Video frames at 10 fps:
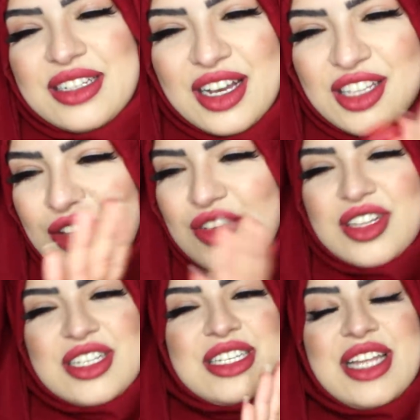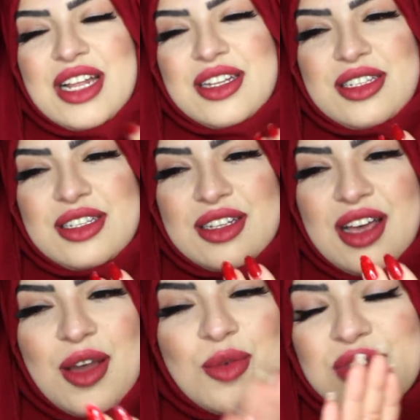And I don't even understand.
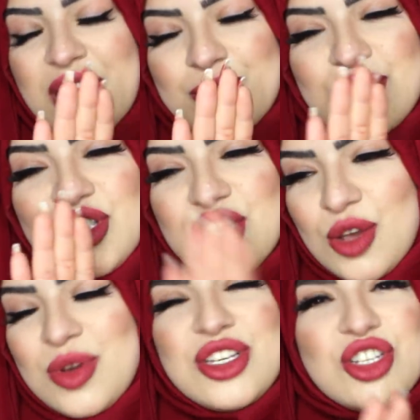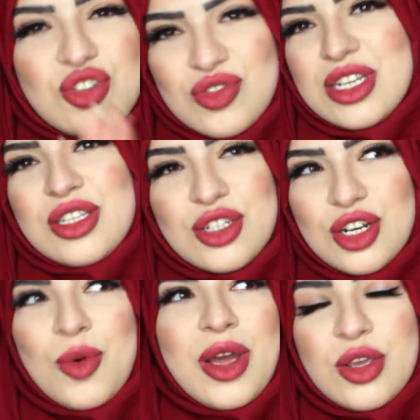I'm so intrigued
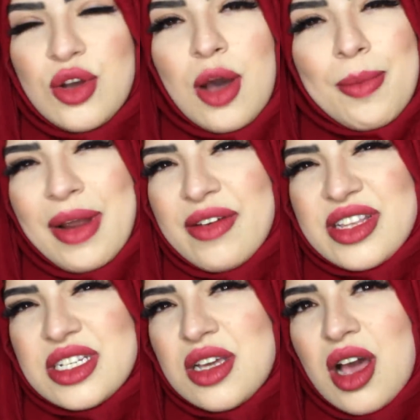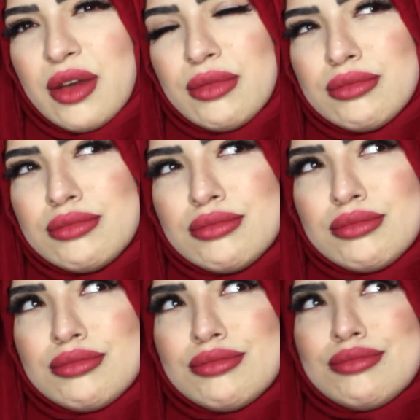to know why you can't marry this guy.
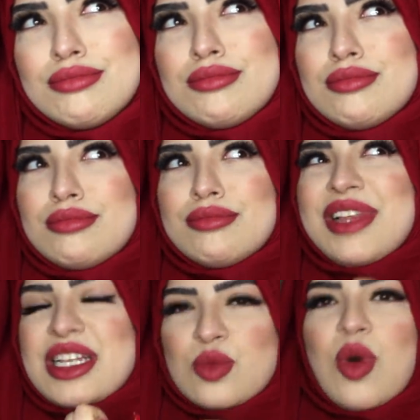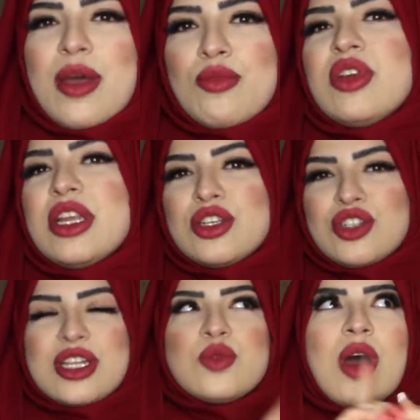That's what I really
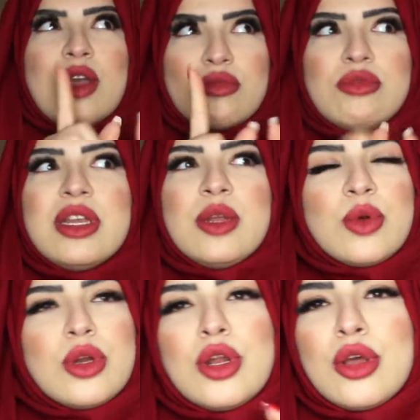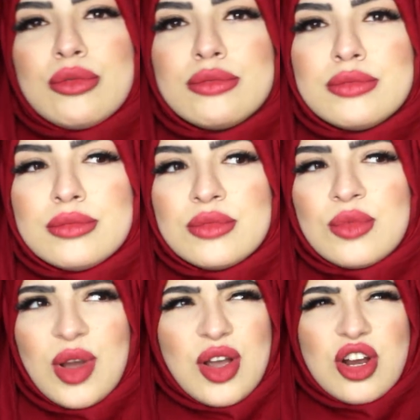want to know.
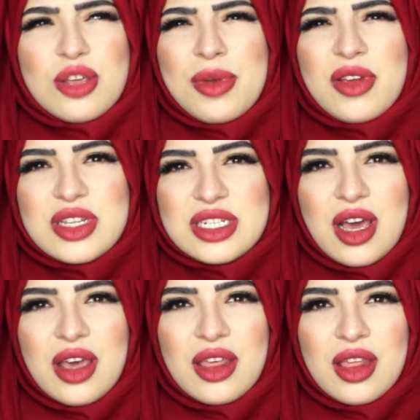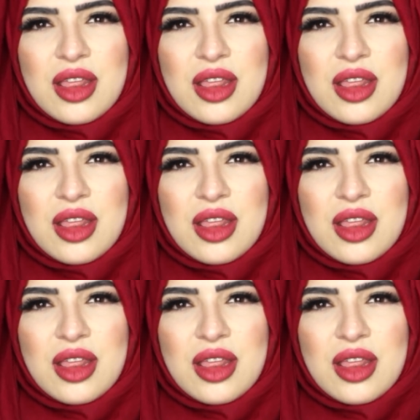Why can't you marry this guy?